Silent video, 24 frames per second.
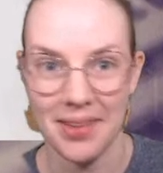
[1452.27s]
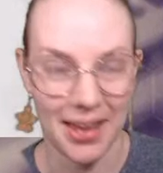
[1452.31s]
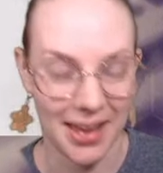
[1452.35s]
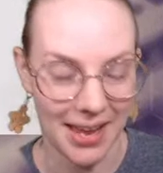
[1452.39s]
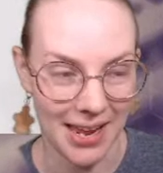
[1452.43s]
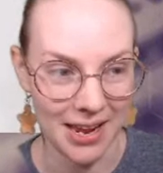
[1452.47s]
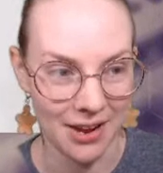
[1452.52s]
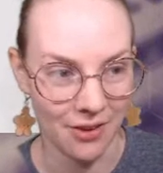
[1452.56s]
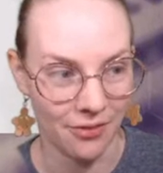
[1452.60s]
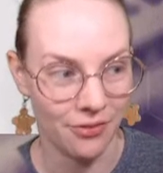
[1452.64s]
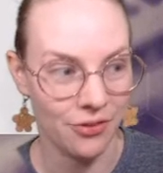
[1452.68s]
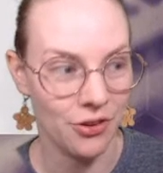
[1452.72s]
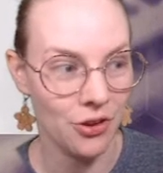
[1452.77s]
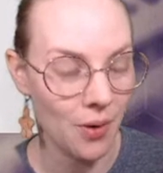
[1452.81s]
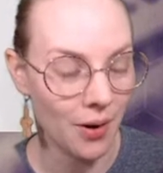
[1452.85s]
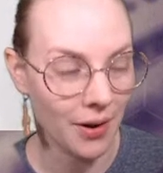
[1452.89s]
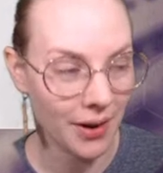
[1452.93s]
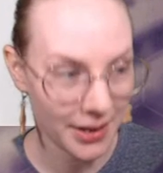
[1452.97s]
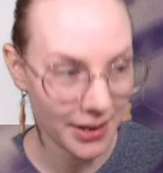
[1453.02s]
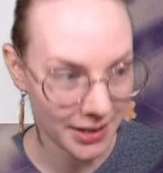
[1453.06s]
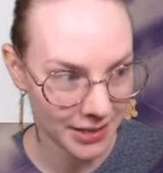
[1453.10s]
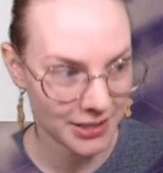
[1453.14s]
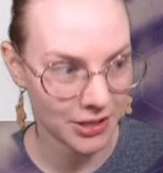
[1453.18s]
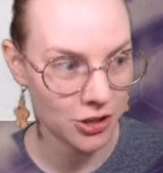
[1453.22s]
if you
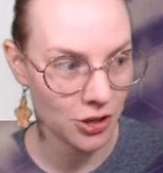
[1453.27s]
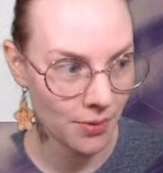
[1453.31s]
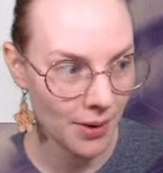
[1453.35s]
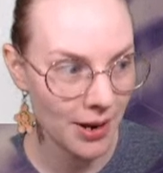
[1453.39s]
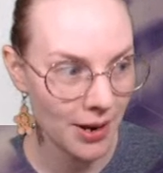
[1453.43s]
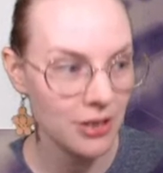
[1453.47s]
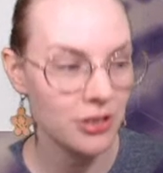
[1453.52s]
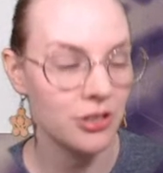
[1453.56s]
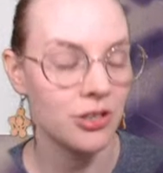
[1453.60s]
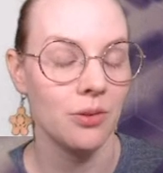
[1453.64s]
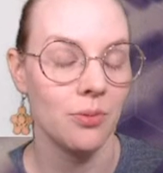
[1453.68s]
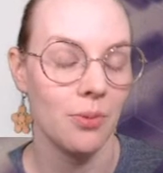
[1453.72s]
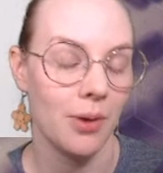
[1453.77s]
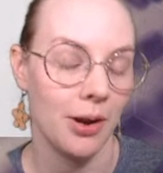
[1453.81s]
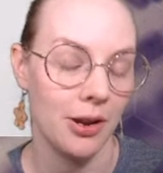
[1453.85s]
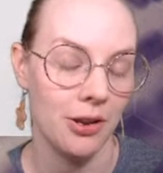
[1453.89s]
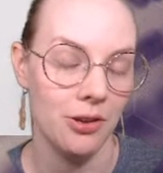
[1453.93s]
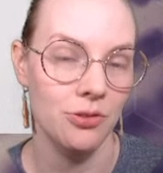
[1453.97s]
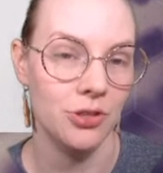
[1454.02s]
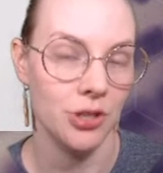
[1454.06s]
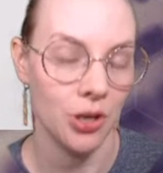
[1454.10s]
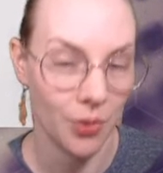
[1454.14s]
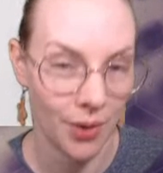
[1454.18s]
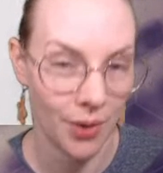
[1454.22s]
are in a situation where
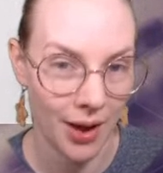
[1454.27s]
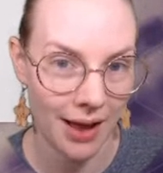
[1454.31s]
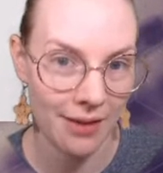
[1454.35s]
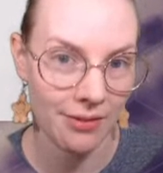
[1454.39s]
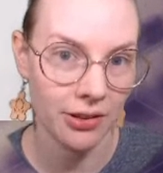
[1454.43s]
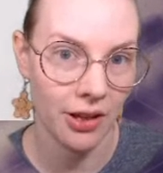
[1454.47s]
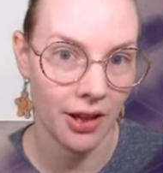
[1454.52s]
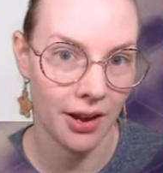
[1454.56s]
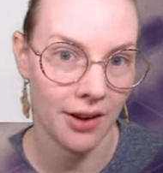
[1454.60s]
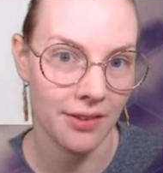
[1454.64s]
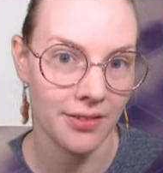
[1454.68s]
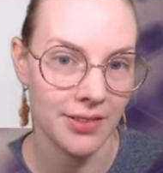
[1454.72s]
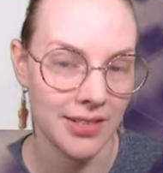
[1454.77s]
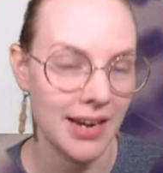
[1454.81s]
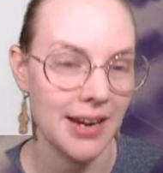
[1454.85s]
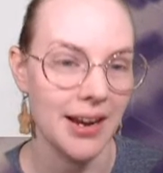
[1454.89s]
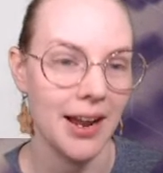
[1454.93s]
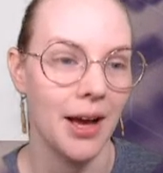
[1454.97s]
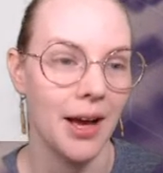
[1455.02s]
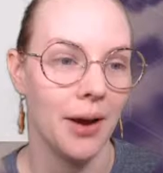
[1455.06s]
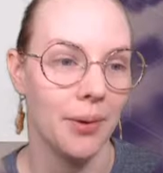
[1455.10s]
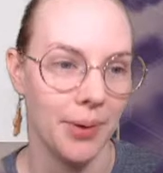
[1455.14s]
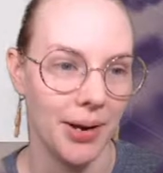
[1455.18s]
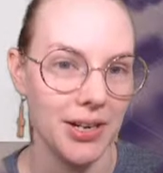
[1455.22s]
you don't have a lot of data,